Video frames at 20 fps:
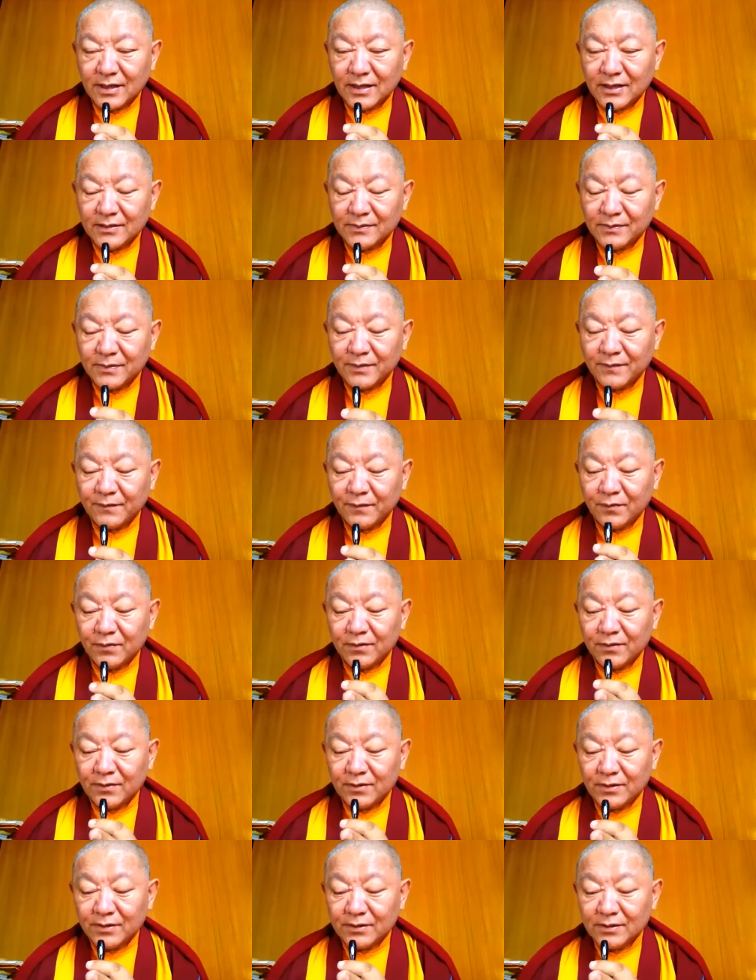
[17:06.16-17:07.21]
and before
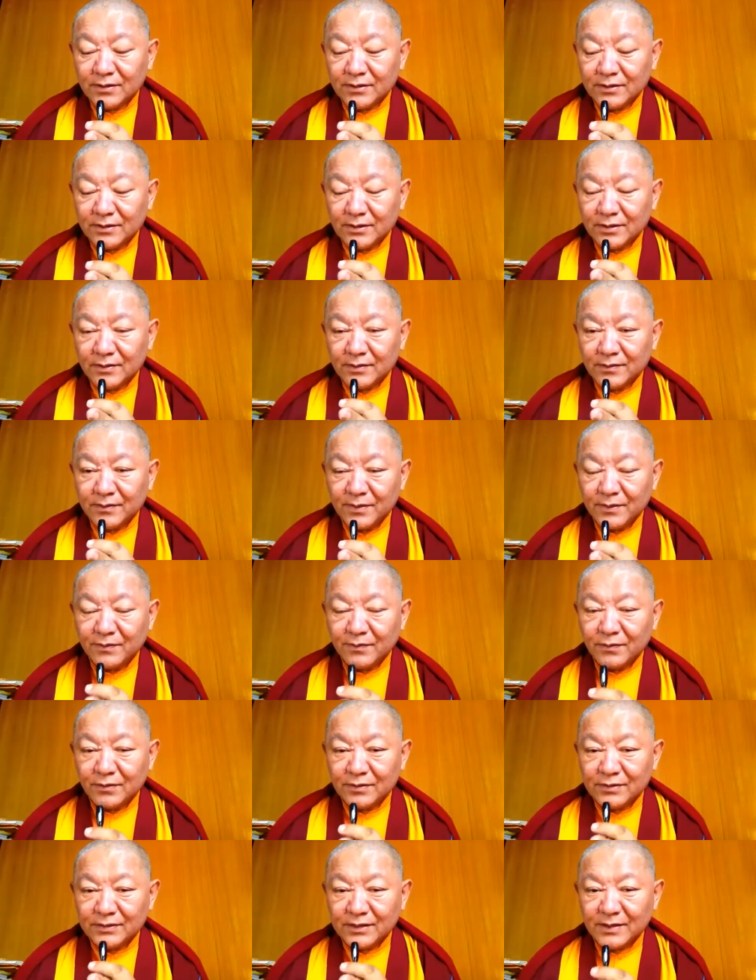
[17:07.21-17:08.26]

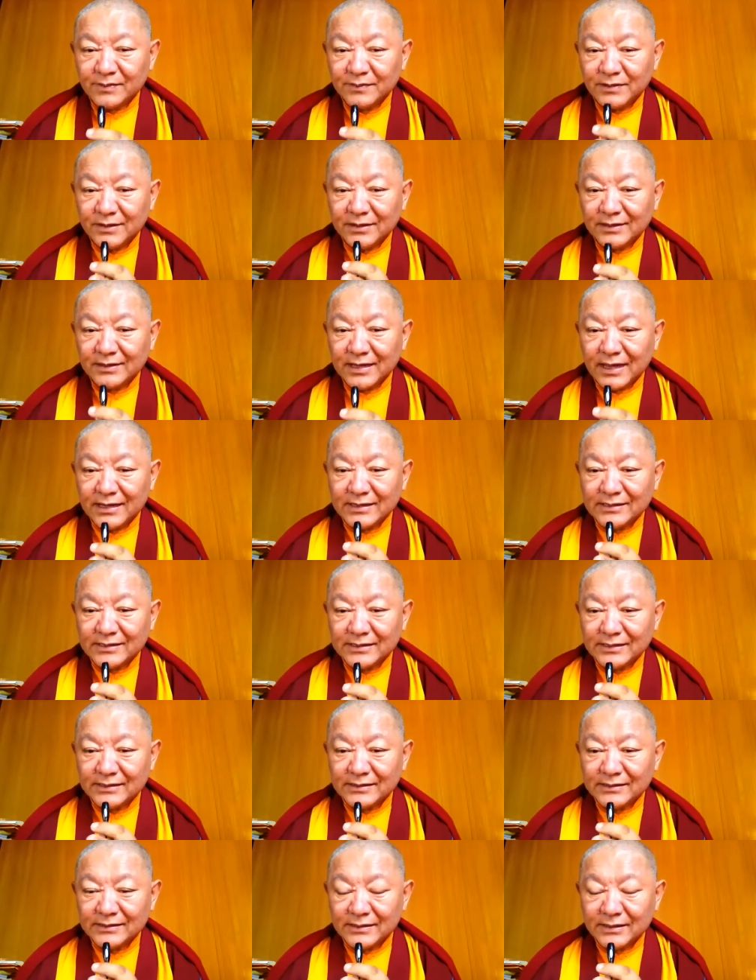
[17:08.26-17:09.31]
something that
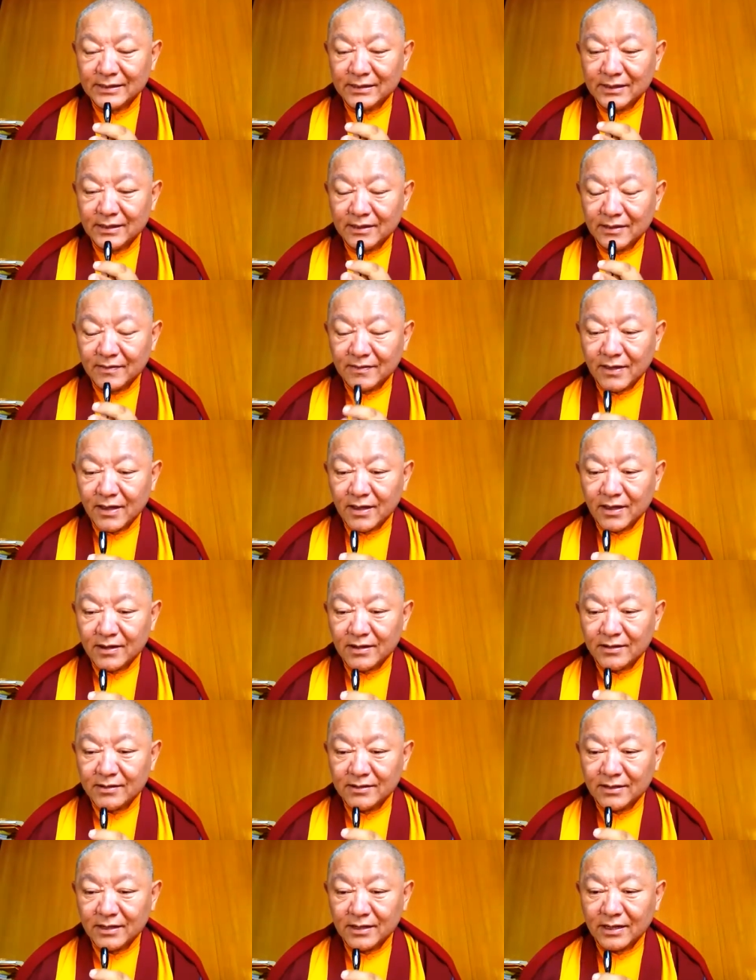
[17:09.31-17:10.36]
is
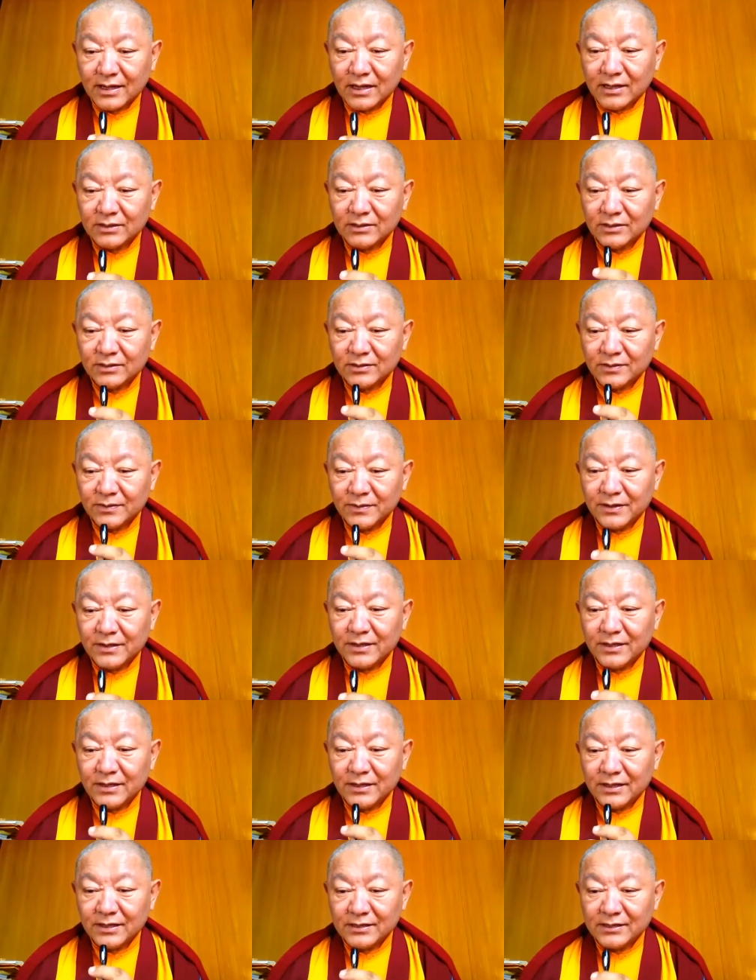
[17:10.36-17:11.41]
there cannot
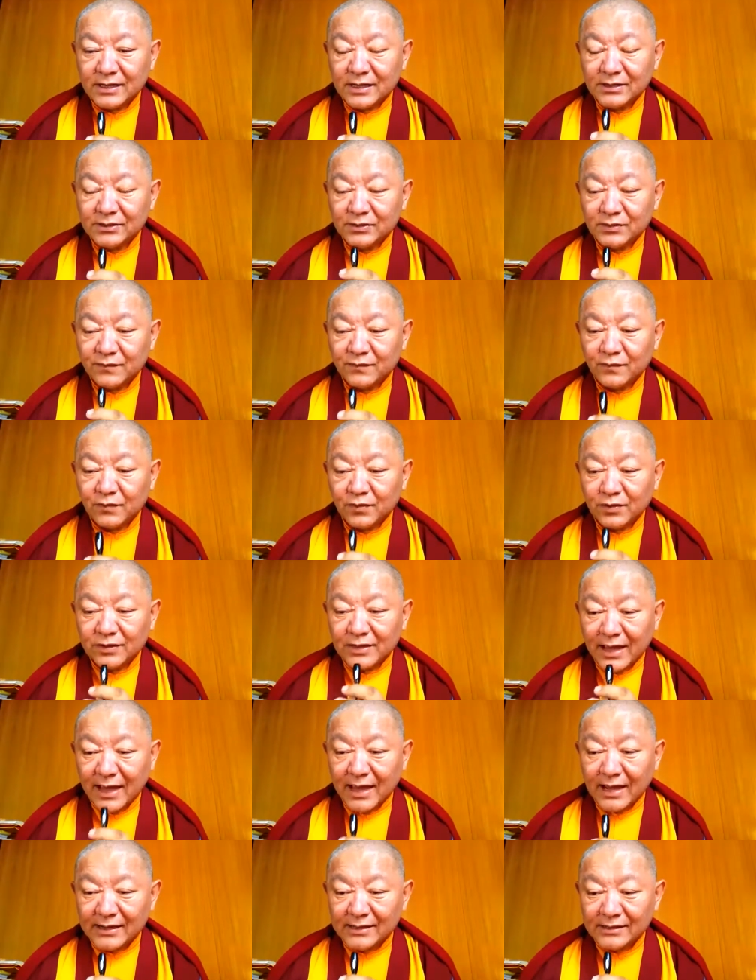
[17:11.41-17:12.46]
be intention for
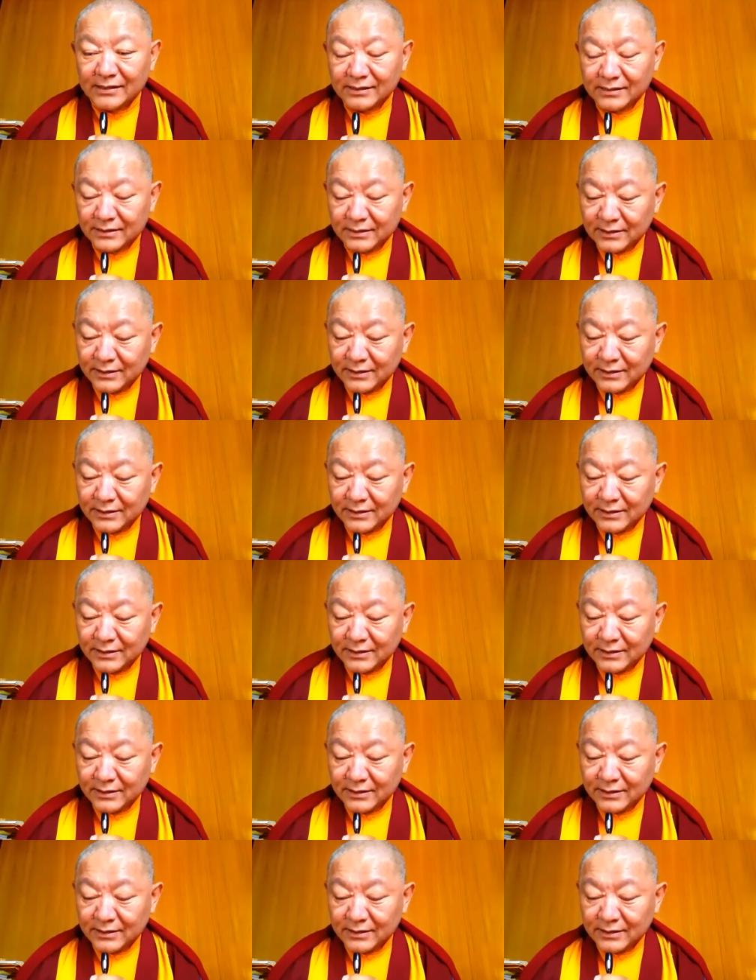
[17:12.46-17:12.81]
that,